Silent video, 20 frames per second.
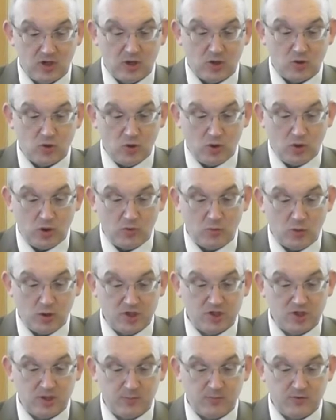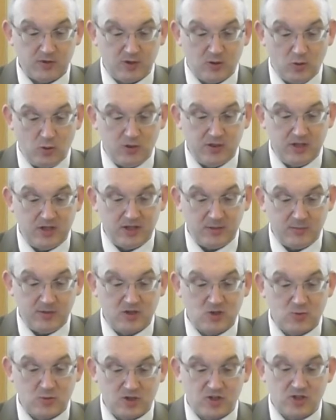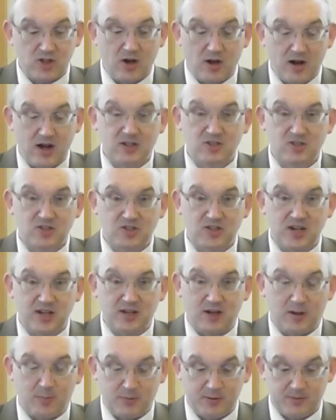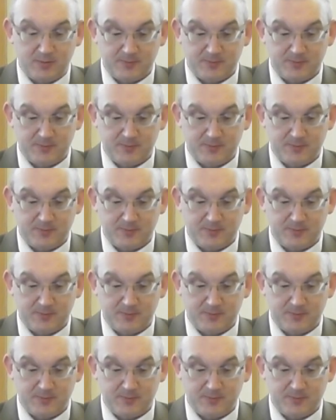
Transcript: nor worship the golden image which thou hast set up.